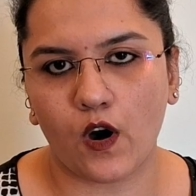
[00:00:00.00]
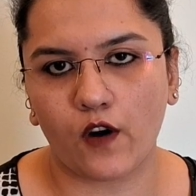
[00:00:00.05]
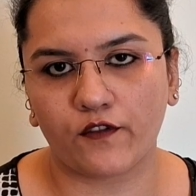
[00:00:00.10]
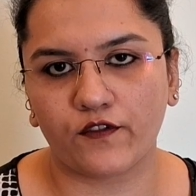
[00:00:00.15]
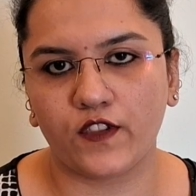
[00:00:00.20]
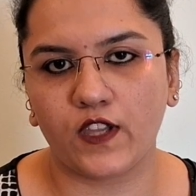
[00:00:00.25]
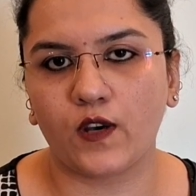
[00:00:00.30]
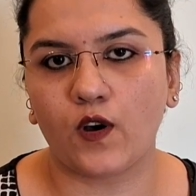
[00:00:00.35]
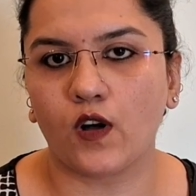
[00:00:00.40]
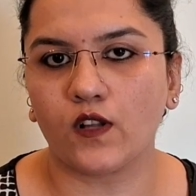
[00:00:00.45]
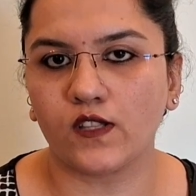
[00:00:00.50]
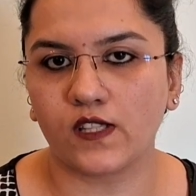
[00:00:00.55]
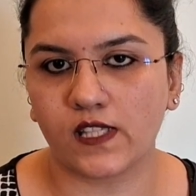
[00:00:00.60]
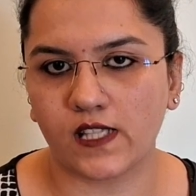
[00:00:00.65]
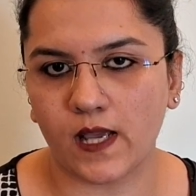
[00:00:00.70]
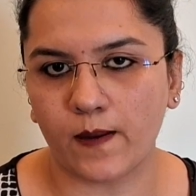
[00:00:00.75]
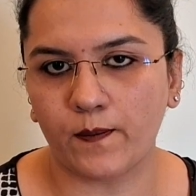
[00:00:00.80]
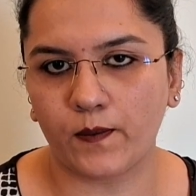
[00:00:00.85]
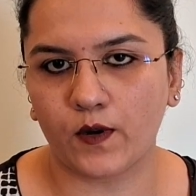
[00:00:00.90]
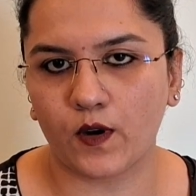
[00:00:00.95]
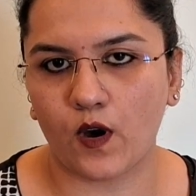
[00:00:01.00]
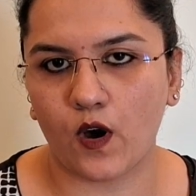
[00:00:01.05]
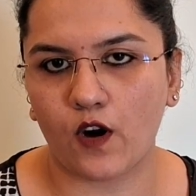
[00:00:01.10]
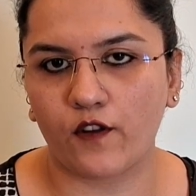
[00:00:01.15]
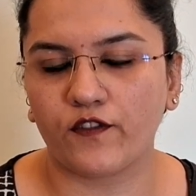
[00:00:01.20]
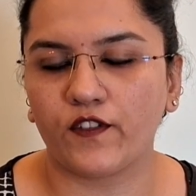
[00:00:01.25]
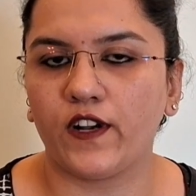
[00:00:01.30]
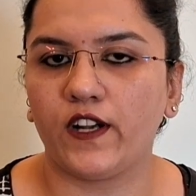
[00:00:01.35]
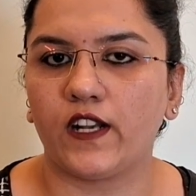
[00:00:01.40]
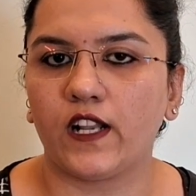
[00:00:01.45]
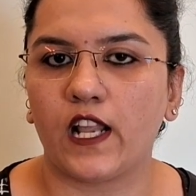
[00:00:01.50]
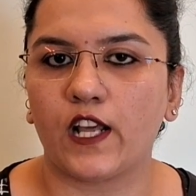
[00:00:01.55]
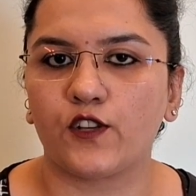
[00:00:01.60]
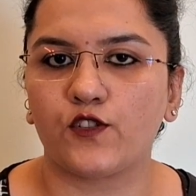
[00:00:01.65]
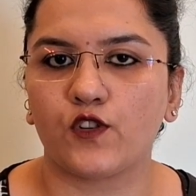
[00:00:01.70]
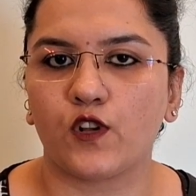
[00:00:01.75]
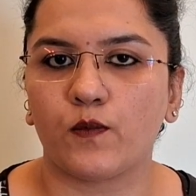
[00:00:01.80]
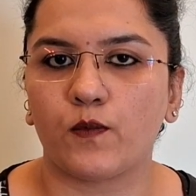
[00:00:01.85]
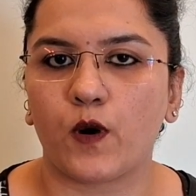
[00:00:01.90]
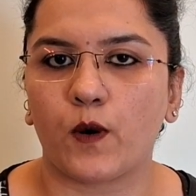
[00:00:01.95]
of the concept of
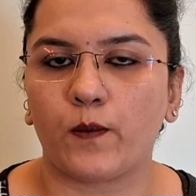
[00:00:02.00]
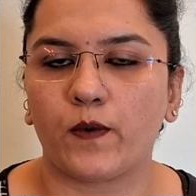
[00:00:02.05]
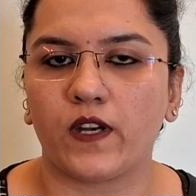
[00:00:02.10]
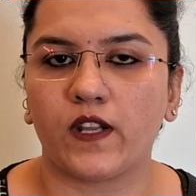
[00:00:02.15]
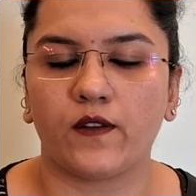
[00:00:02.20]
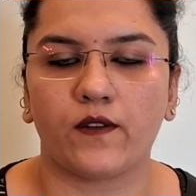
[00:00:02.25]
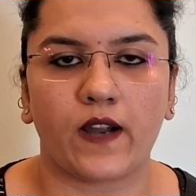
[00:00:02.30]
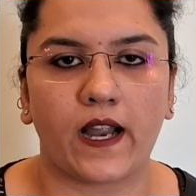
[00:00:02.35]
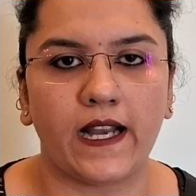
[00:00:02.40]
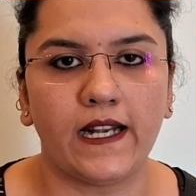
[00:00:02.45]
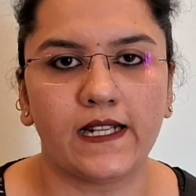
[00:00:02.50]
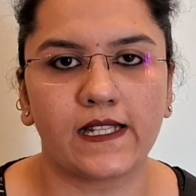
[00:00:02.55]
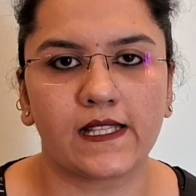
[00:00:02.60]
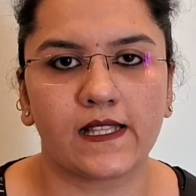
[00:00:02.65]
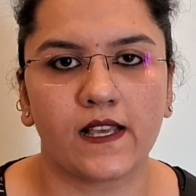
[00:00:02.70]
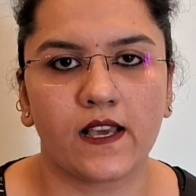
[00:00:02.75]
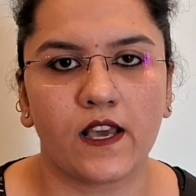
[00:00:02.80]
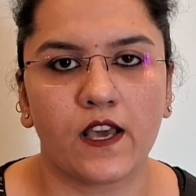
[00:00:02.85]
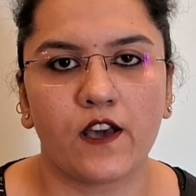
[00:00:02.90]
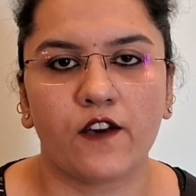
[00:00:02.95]
intellectual property rights